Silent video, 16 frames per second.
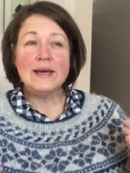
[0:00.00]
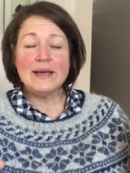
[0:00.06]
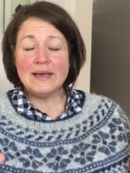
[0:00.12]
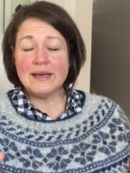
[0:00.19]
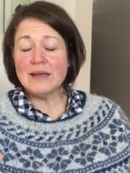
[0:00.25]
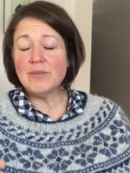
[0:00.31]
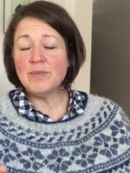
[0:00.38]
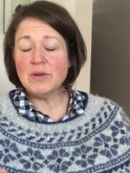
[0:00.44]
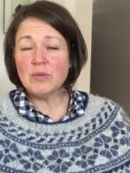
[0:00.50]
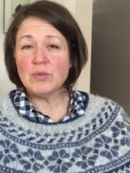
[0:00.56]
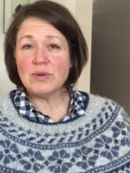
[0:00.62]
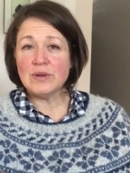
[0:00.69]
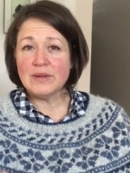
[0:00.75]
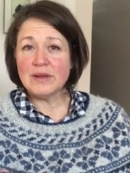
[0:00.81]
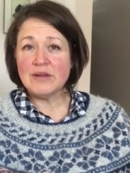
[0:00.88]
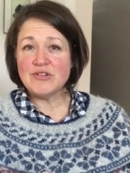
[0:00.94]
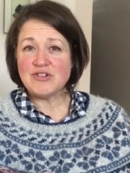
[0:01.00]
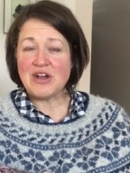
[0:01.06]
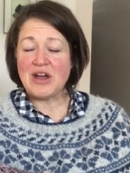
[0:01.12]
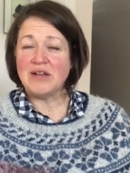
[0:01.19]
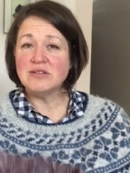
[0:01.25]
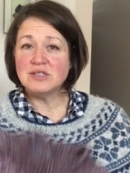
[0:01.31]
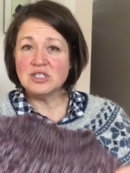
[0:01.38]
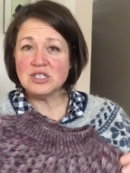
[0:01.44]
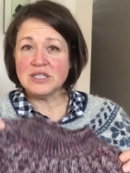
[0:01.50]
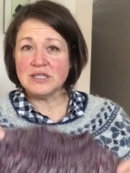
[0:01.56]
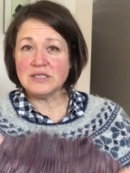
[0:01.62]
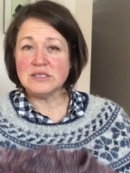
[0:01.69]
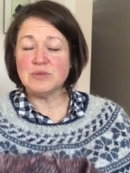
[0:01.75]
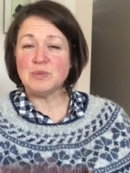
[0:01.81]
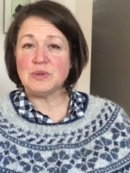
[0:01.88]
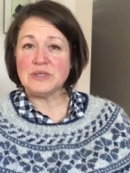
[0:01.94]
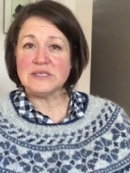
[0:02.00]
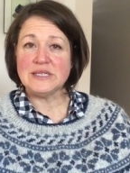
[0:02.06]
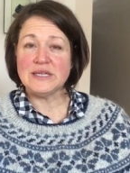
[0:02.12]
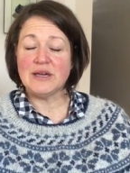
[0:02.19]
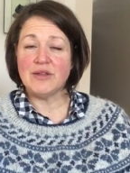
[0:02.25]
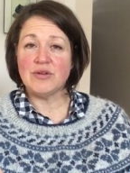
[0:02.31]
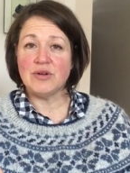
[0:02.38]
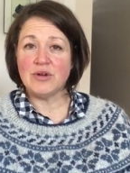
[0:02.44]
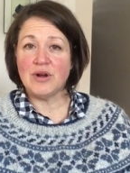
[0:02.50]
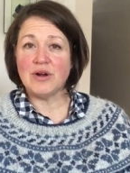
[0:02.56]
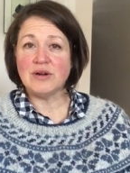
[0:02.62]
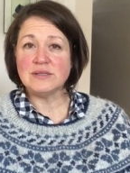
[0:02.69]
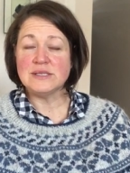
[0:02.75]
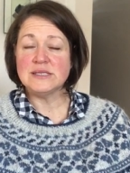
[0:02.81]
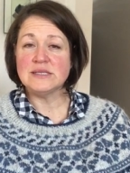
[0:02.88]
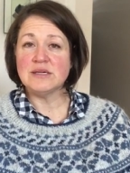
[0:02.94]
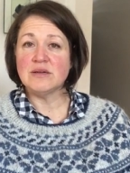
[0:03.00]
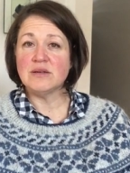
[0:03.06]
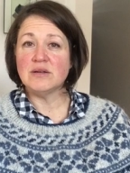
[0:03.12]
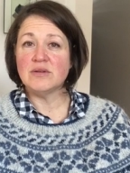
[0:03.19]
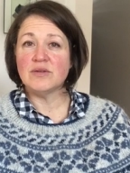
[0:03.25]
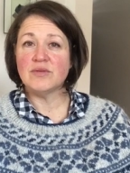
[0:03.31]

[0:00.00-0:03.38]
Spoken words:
it can be really challenging to put together yarns that